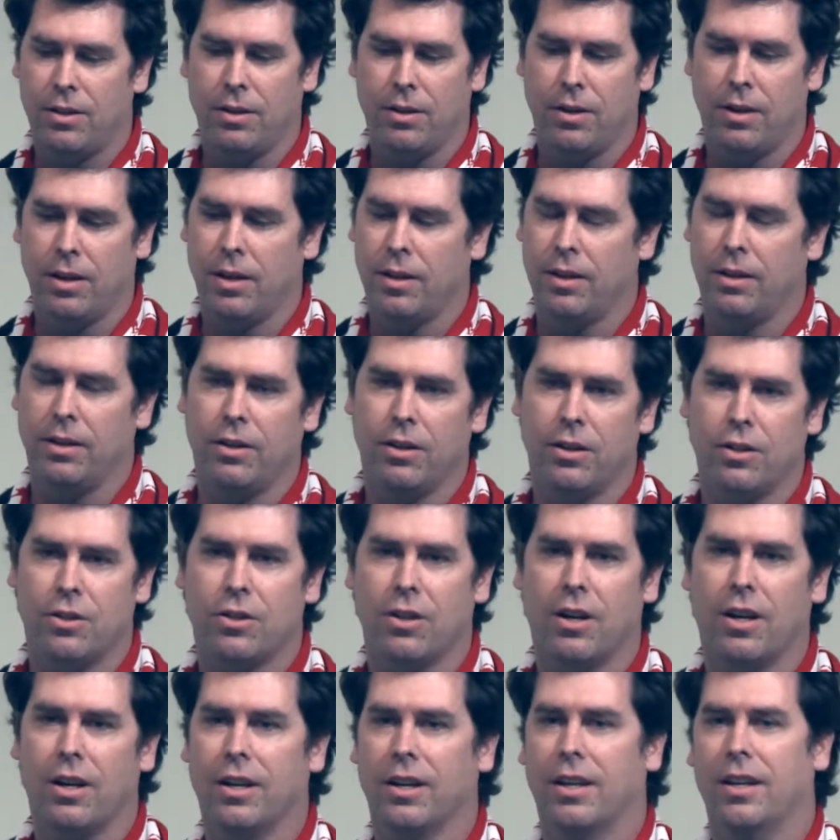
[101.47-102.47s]
to it, you're
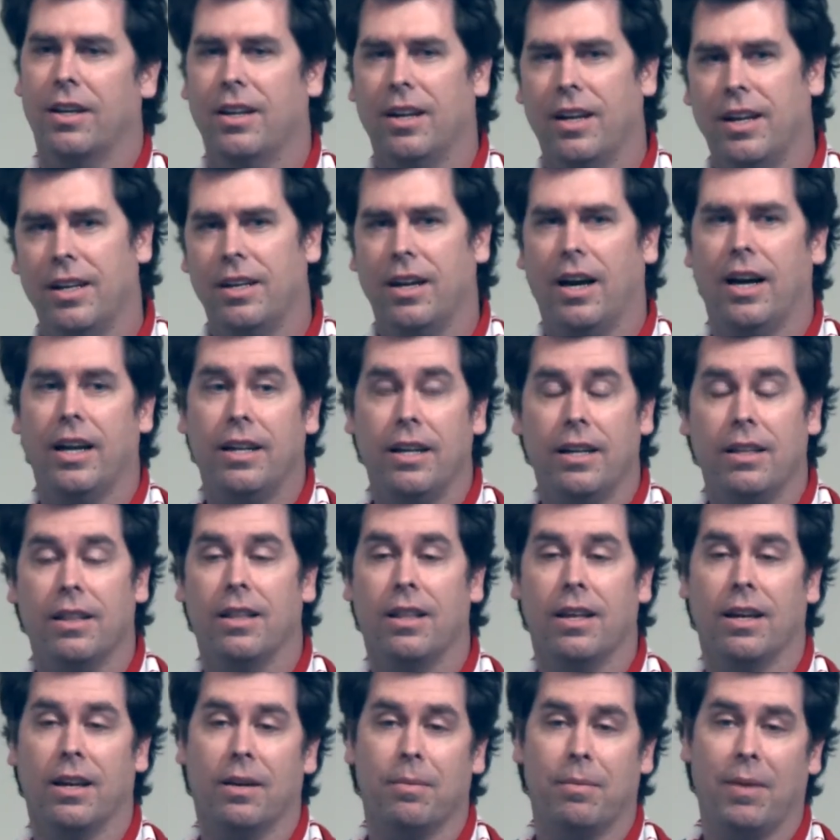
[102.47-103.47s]
drunk, and I
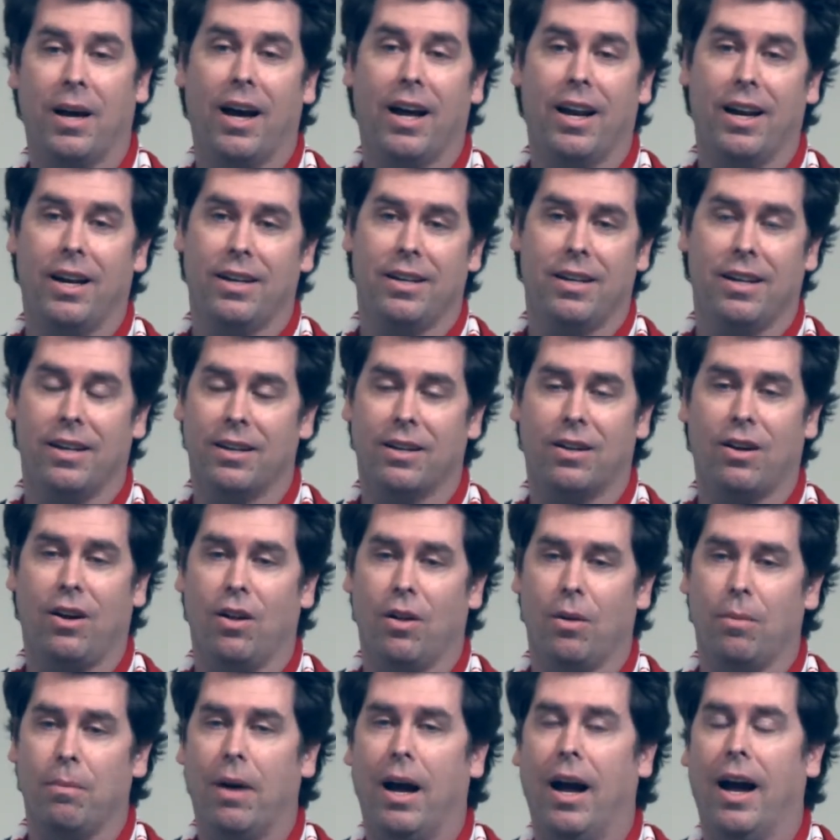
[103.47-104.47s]
didn't think about it, didn't
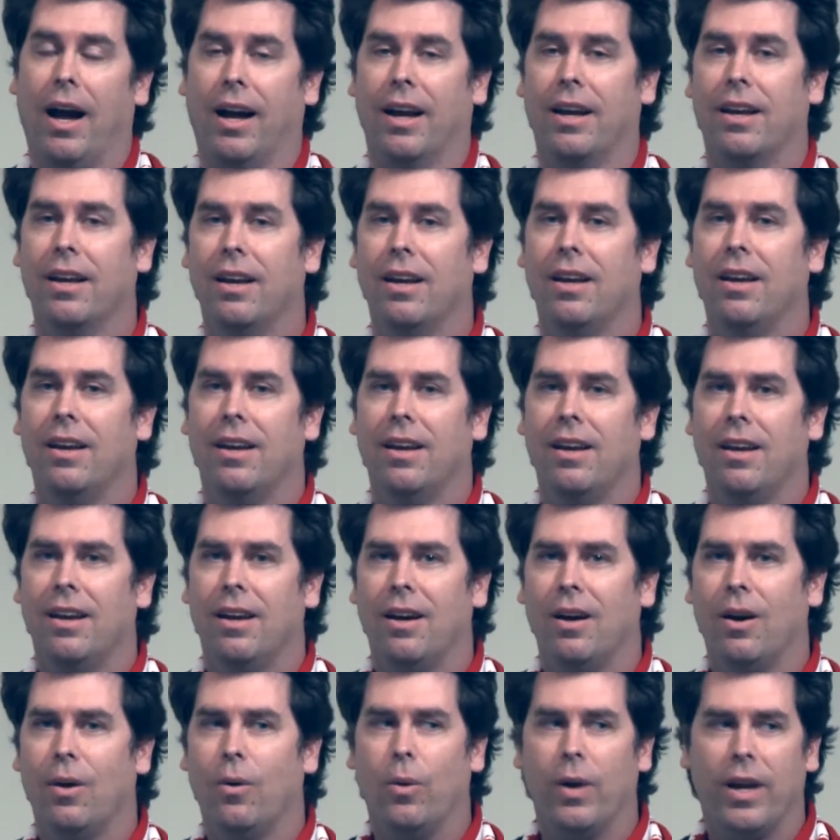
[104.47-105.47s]
call him back.
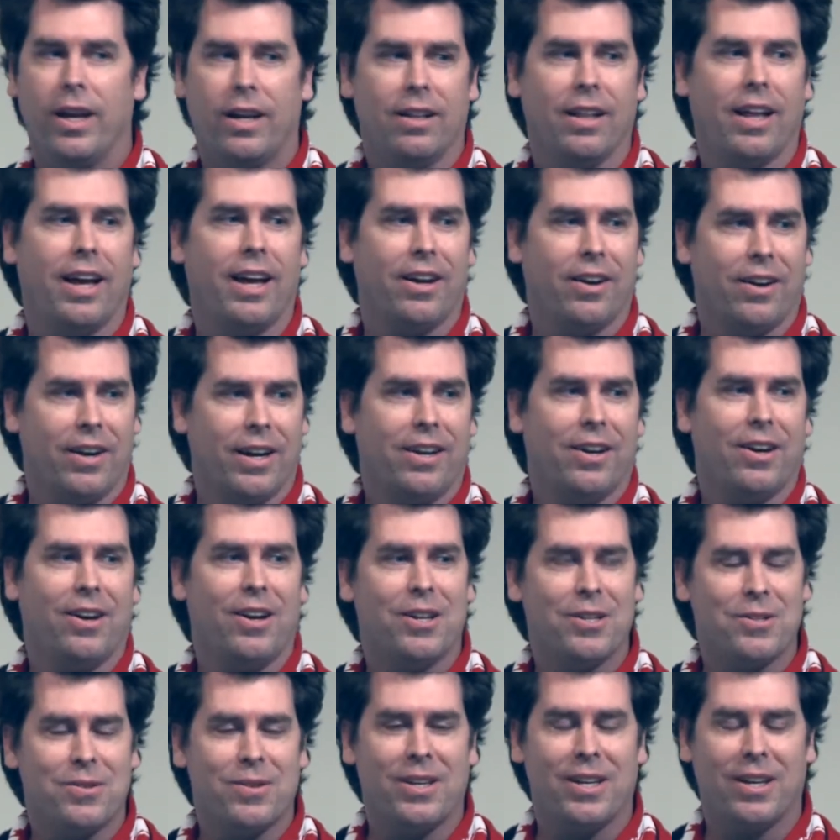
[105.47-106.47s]
A week later, he
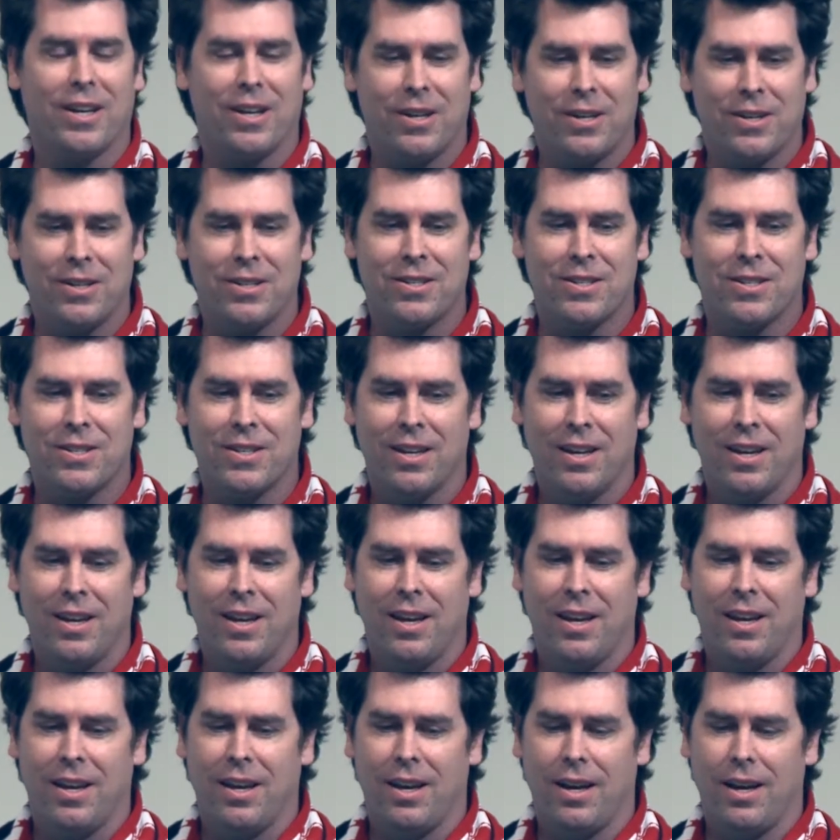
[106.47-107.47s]
calls me, he goes,
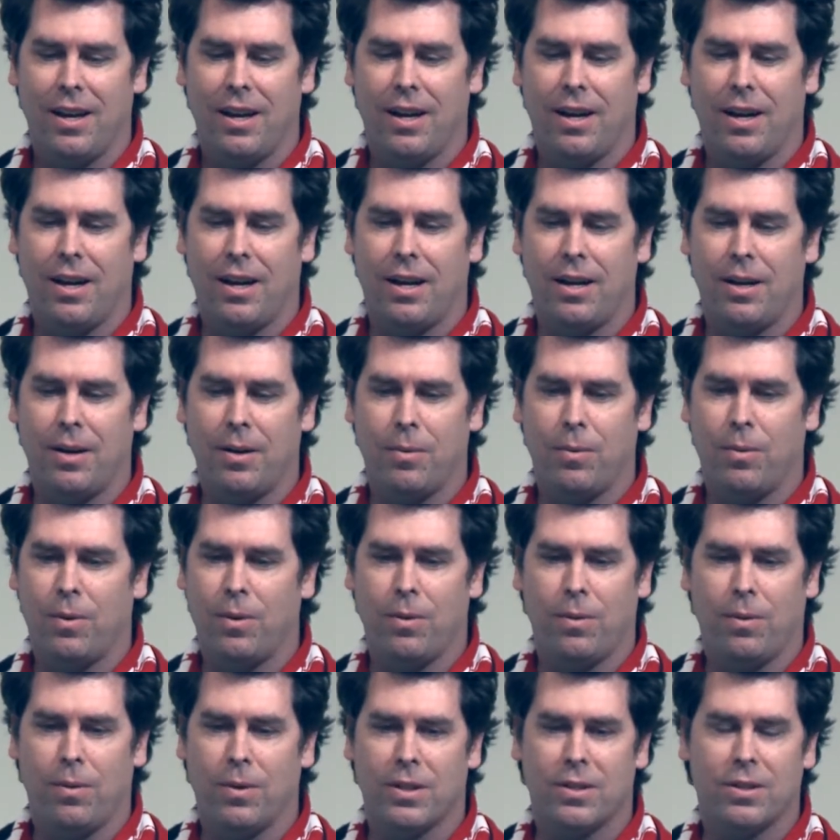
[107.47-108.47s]

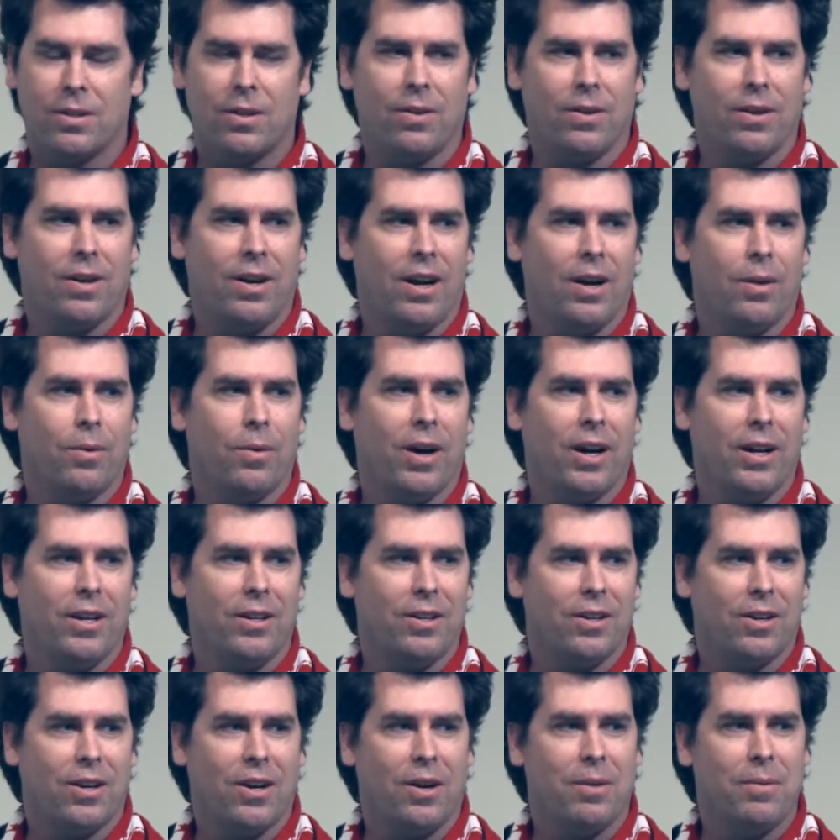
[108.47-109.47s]
what's going on? Why
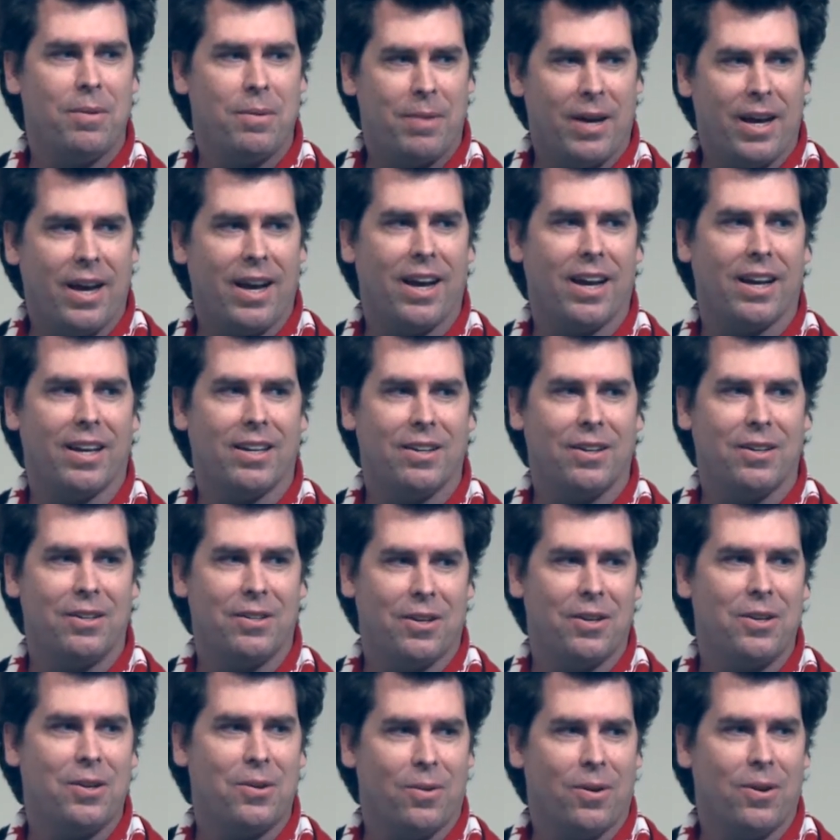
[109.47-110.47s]
didn't you call me back?
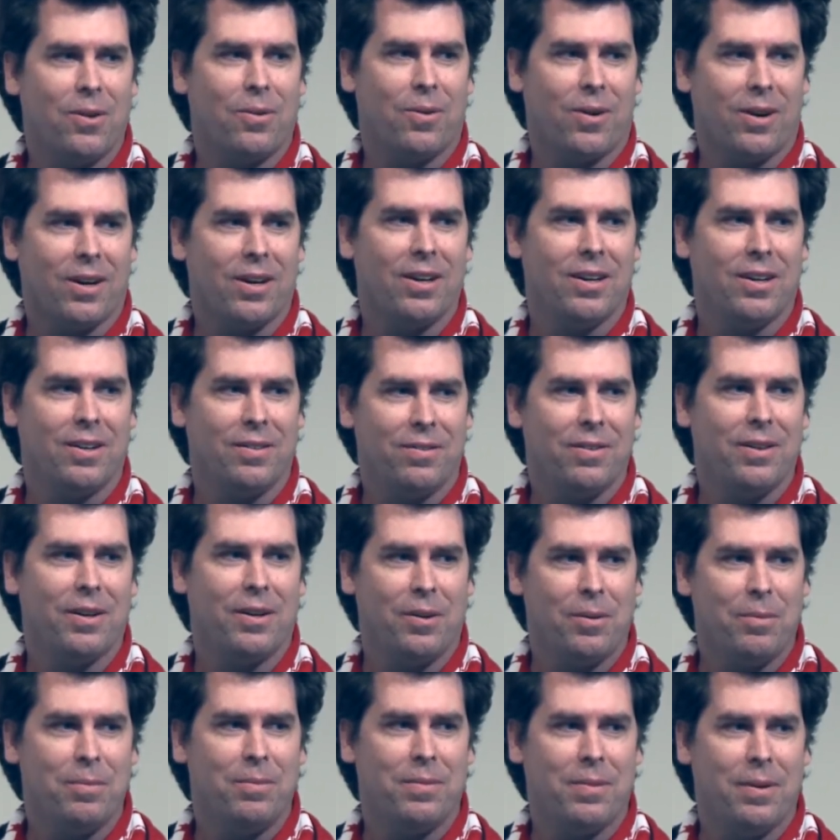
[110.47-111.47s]
Don't you want to work on a
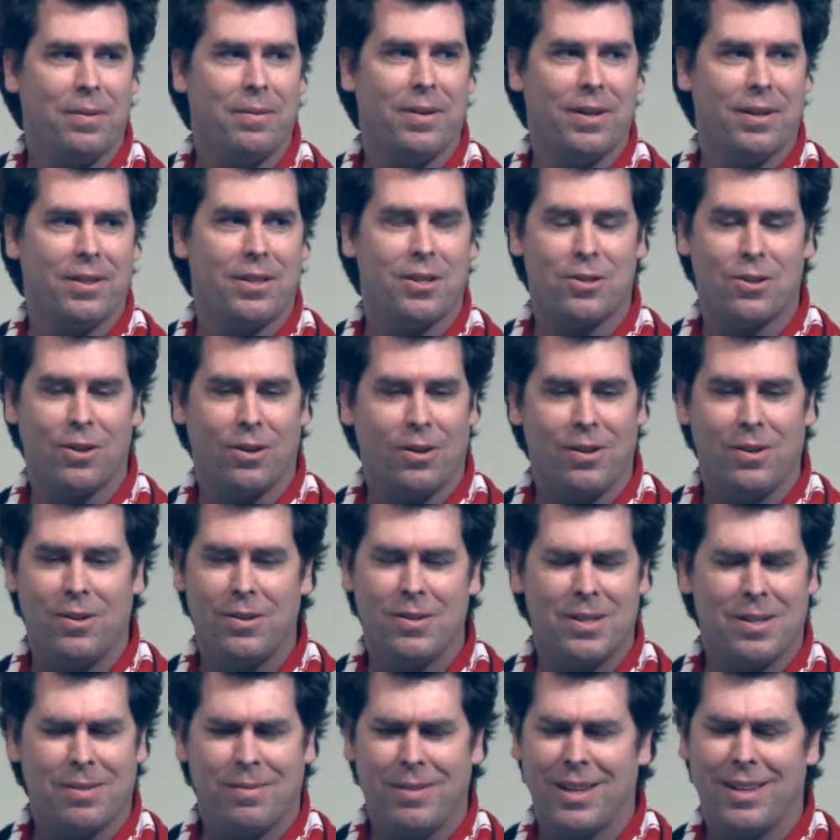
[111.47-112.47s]
film about the
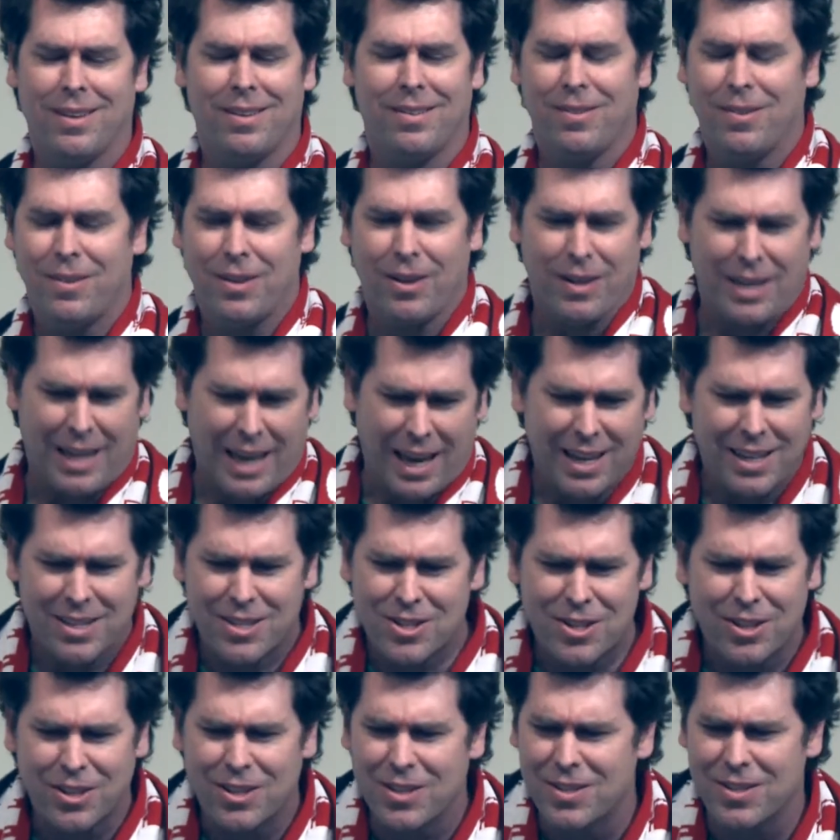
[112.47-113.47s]
Xolos? I'm like,
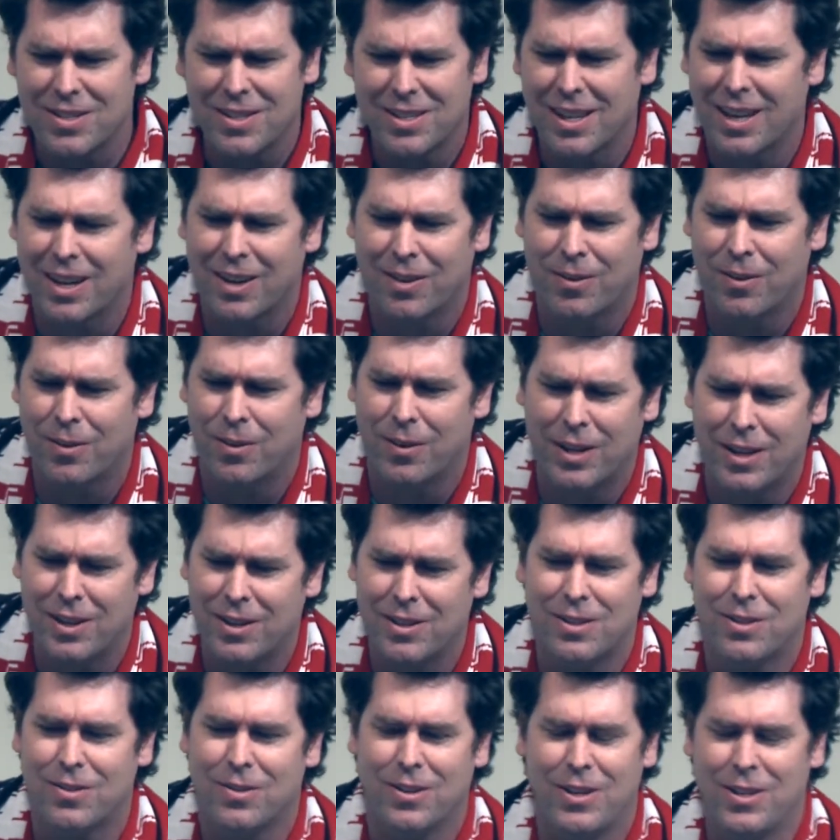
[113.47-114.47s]
gangsters? Like, what are
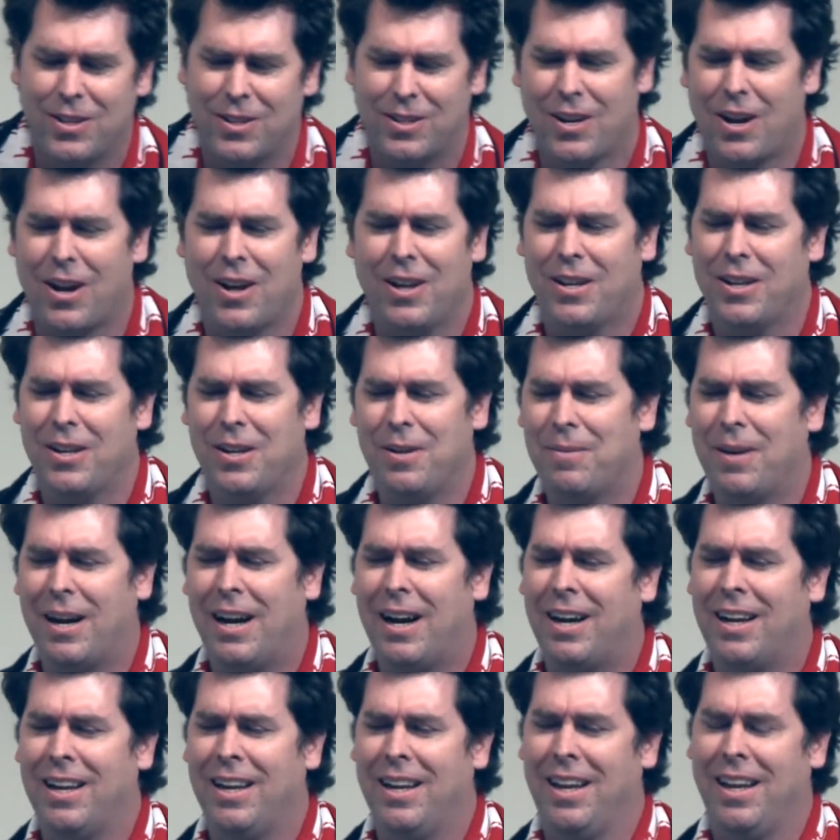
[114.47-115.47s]
you talking
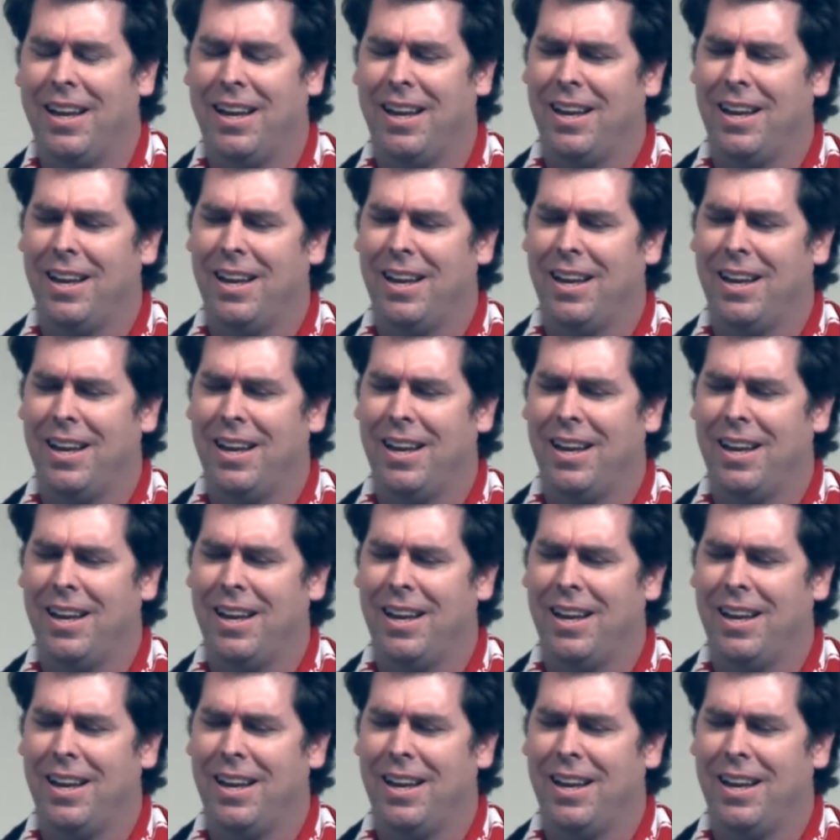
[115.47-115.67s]
about?